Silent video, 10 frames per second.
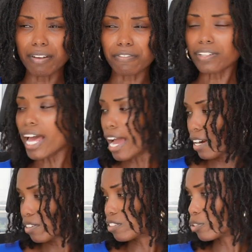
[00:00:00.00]

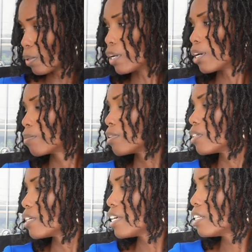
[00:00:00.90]
flagged on Twitter.
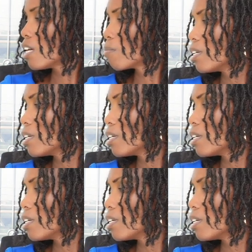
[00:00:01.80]
Elon